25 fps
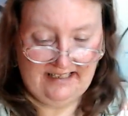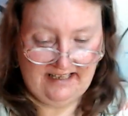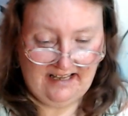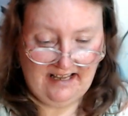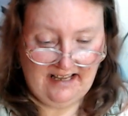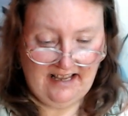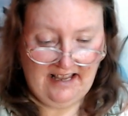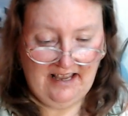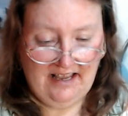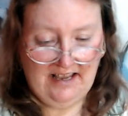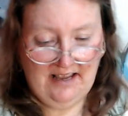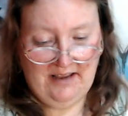
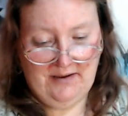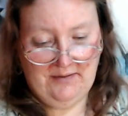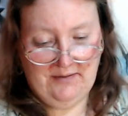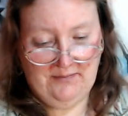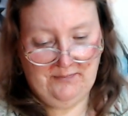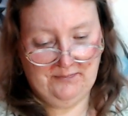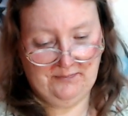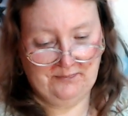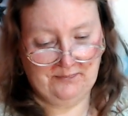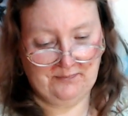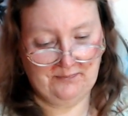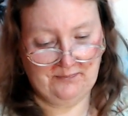
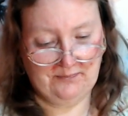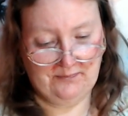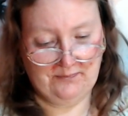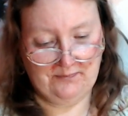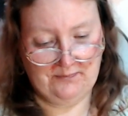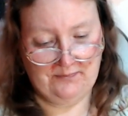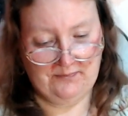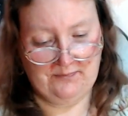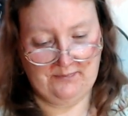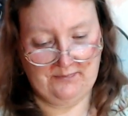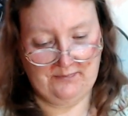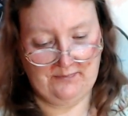
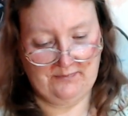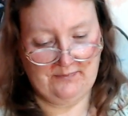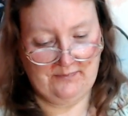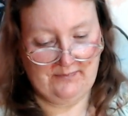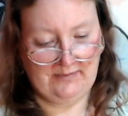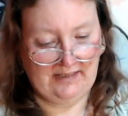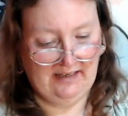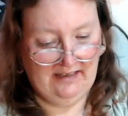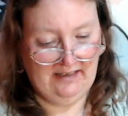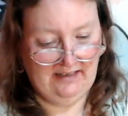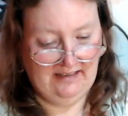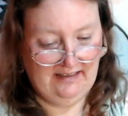
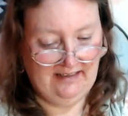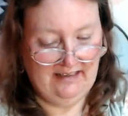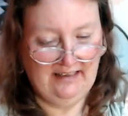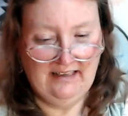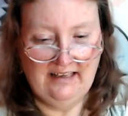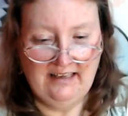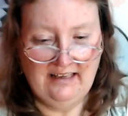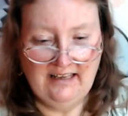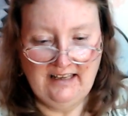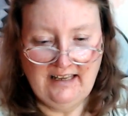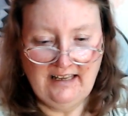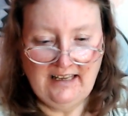
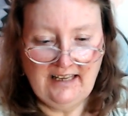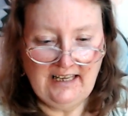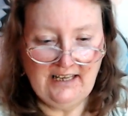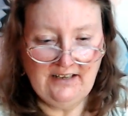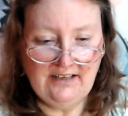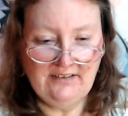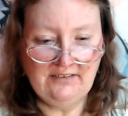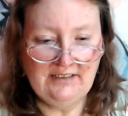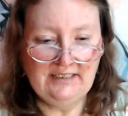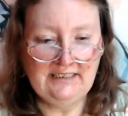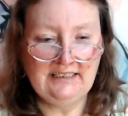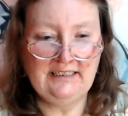Here
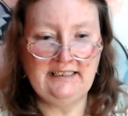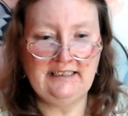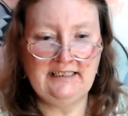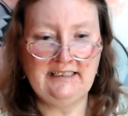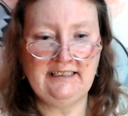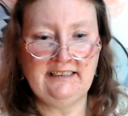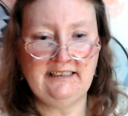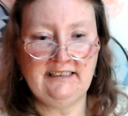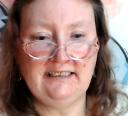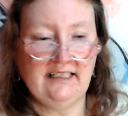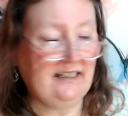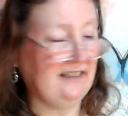in
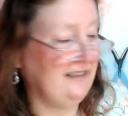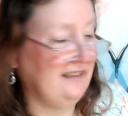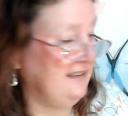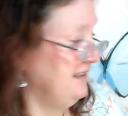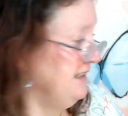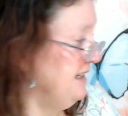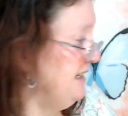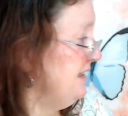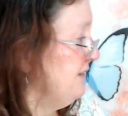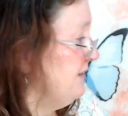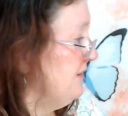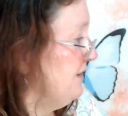the
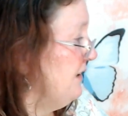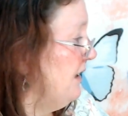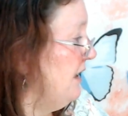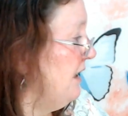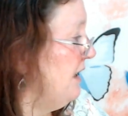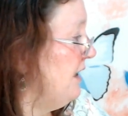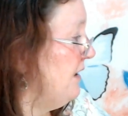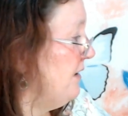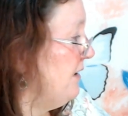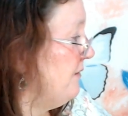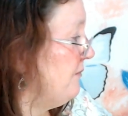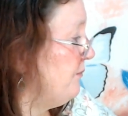
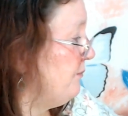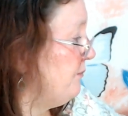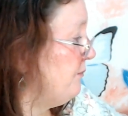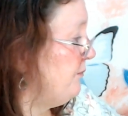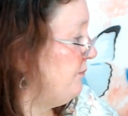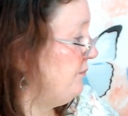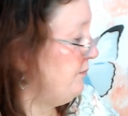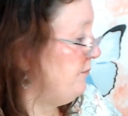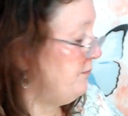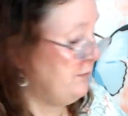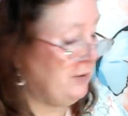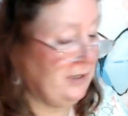near
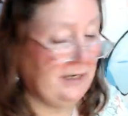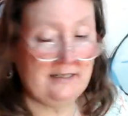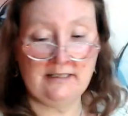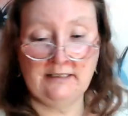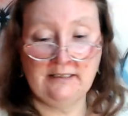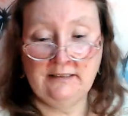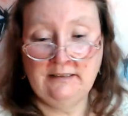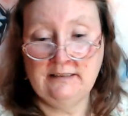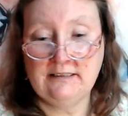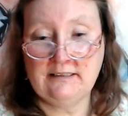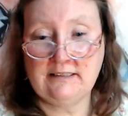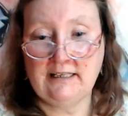
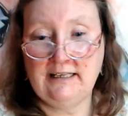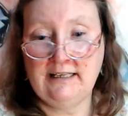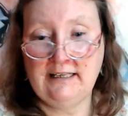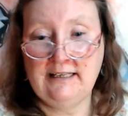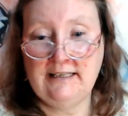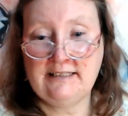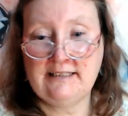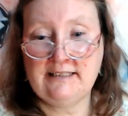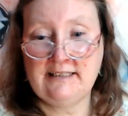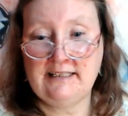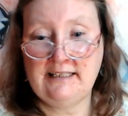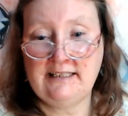present
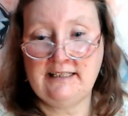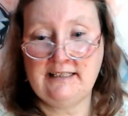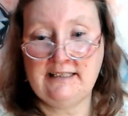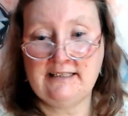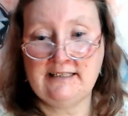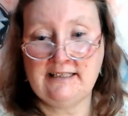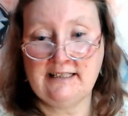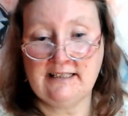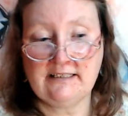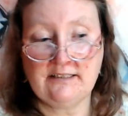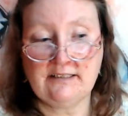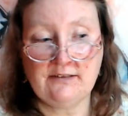is the
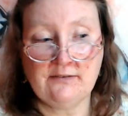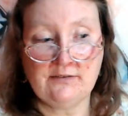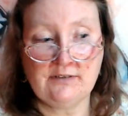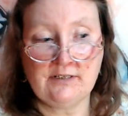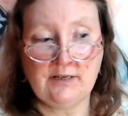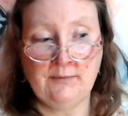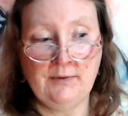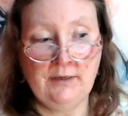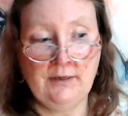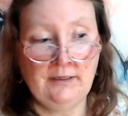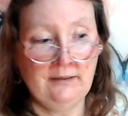six of summer.